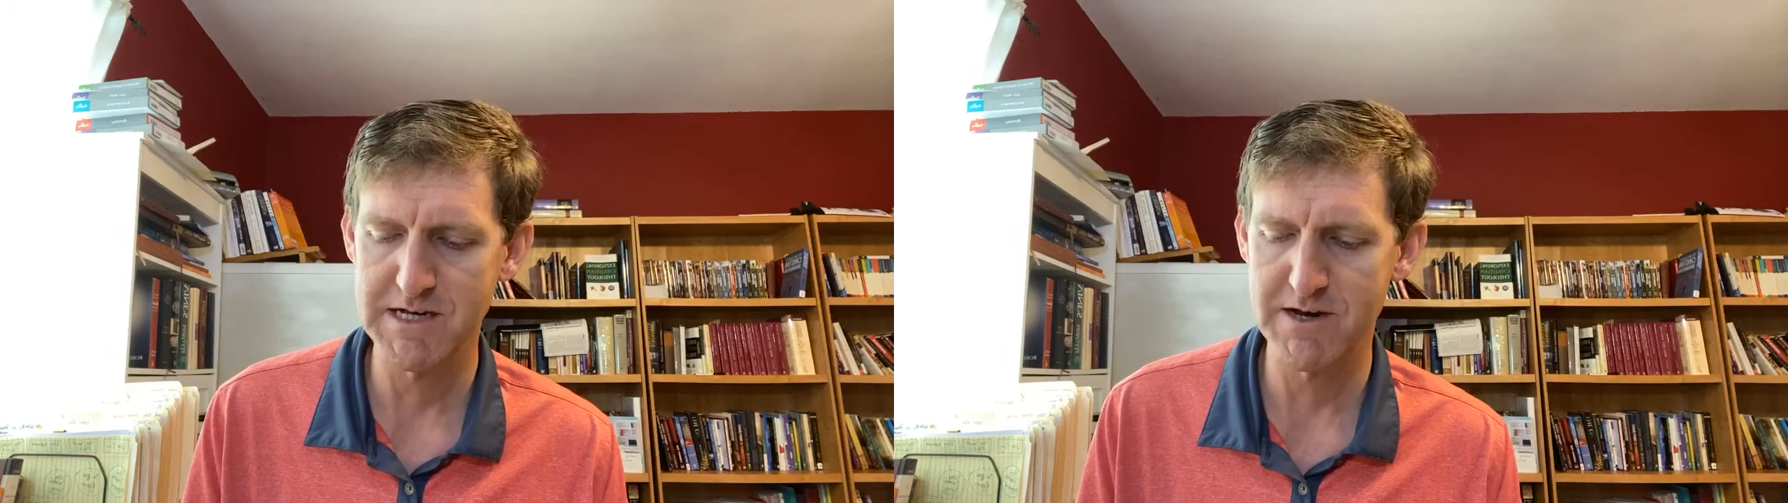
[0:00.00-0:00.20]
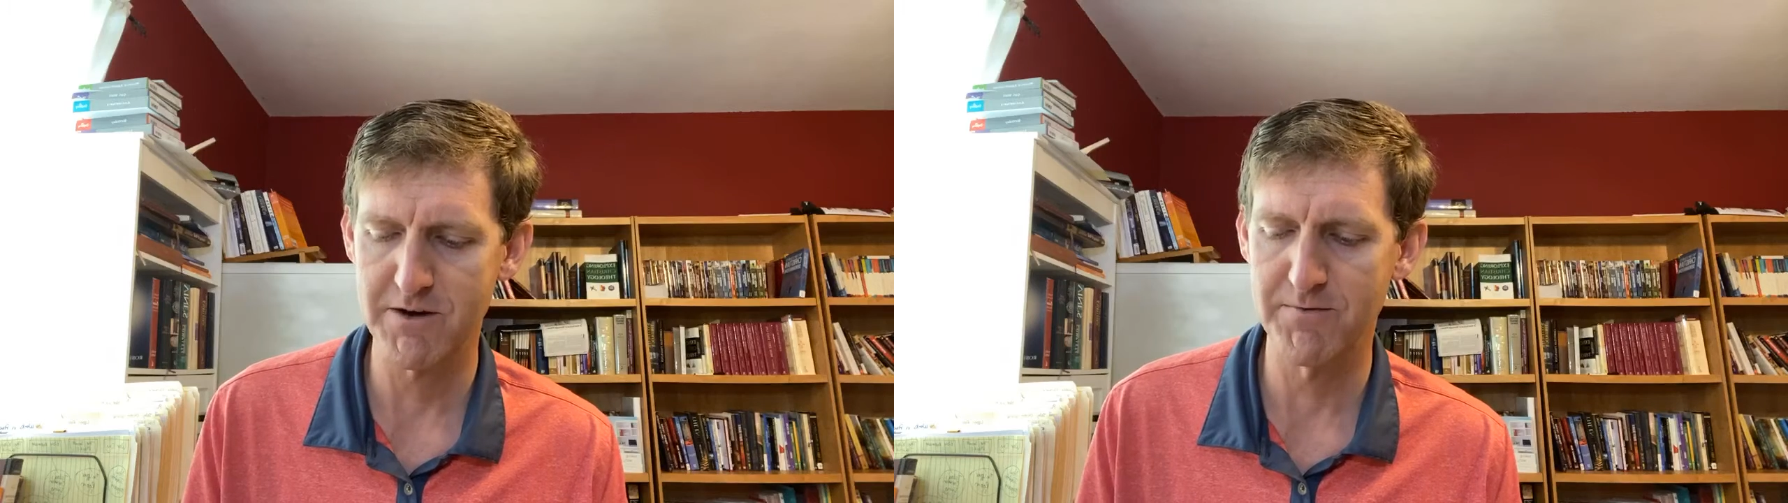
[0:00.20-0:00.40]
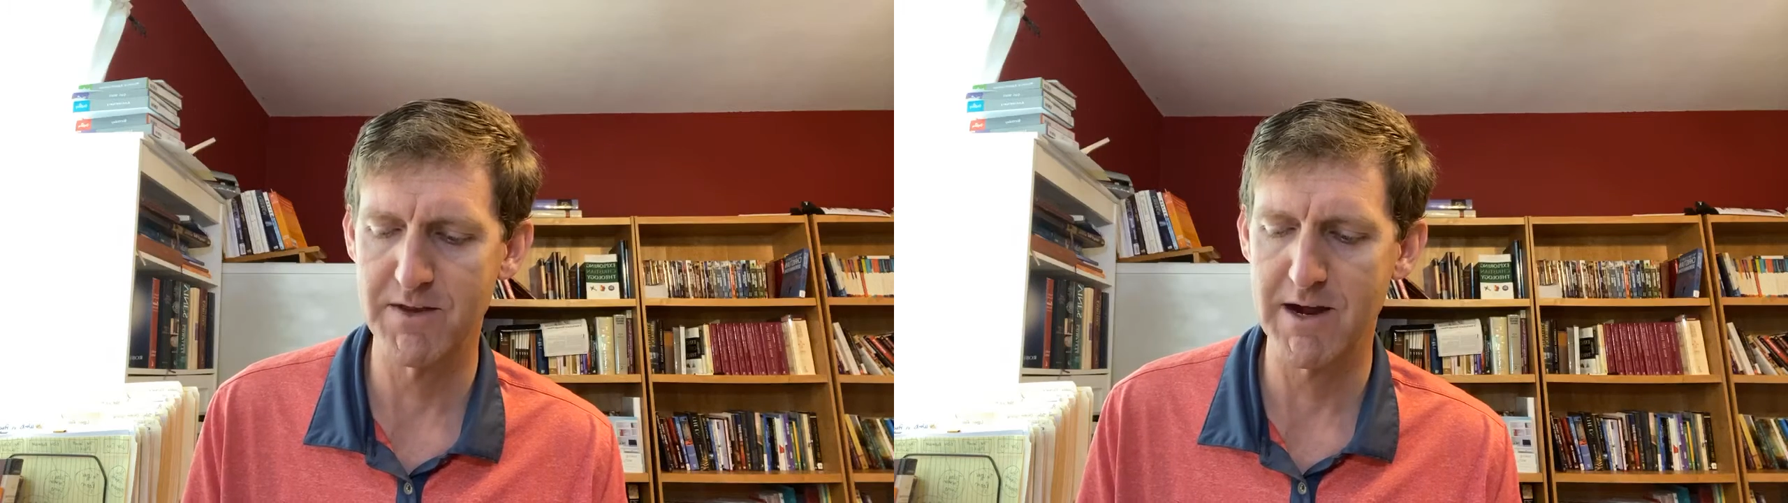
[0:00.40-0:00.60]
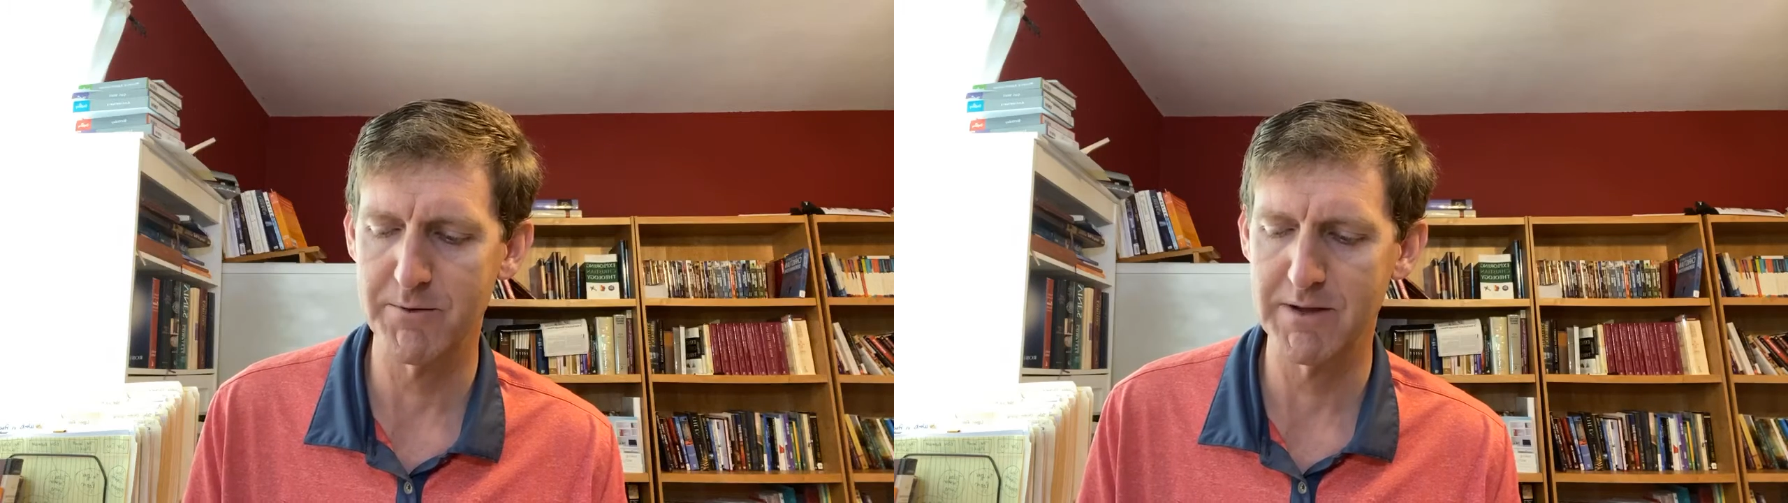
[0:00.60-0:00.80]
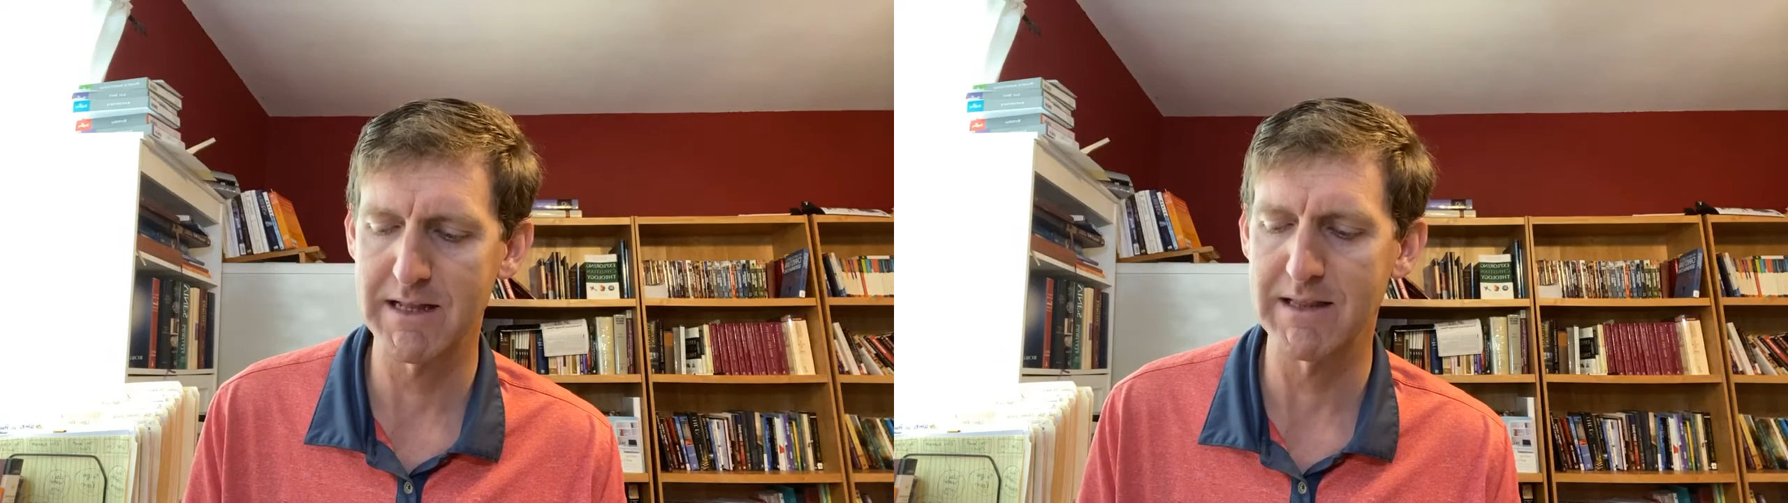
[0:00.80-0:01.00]
here that I
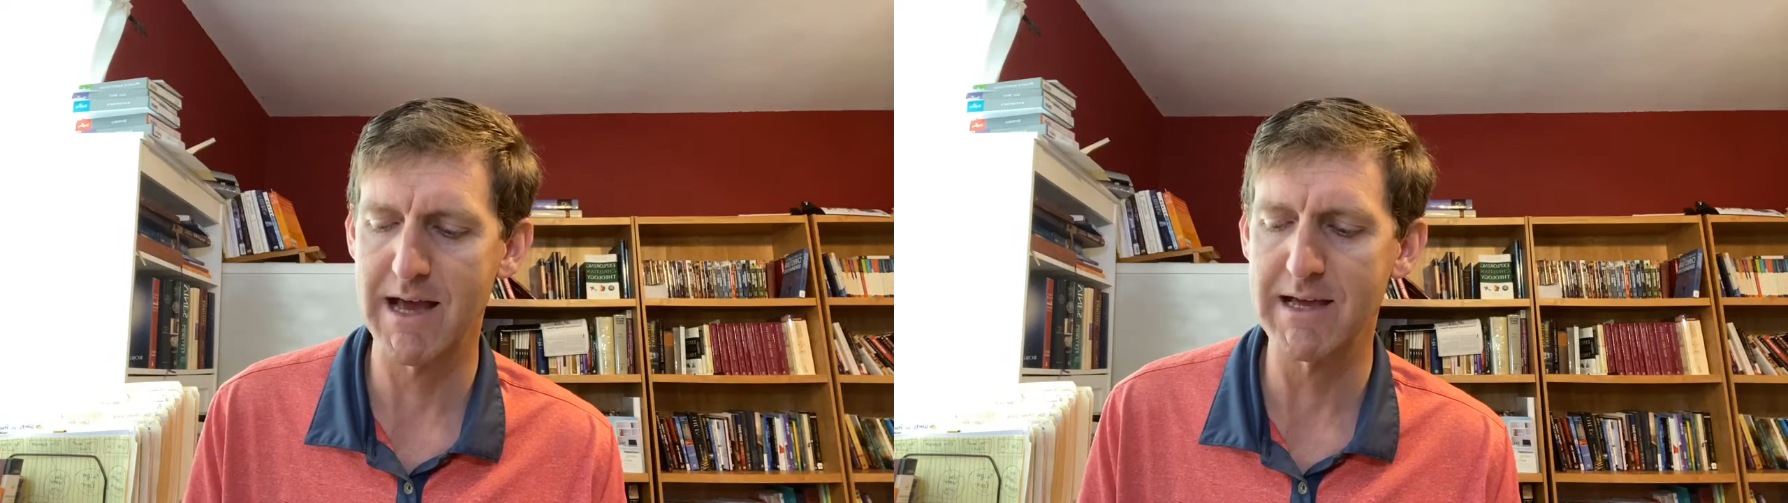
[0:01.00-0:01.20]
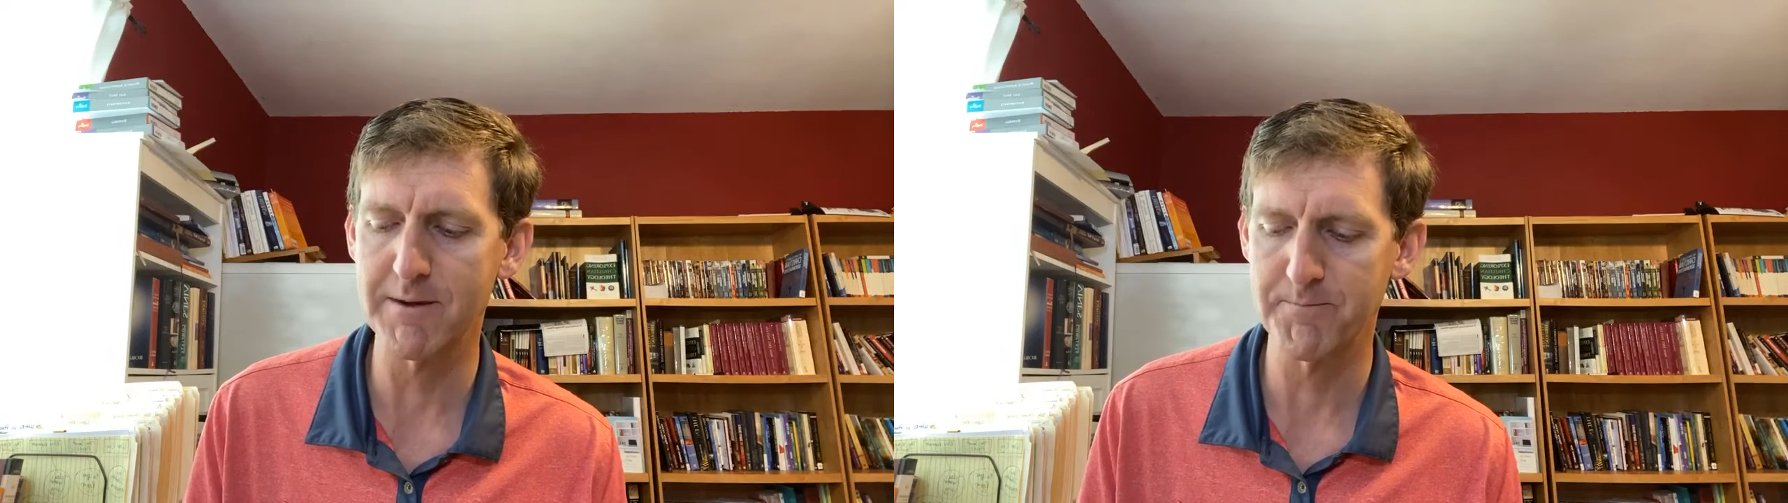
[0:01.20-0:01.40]
really like.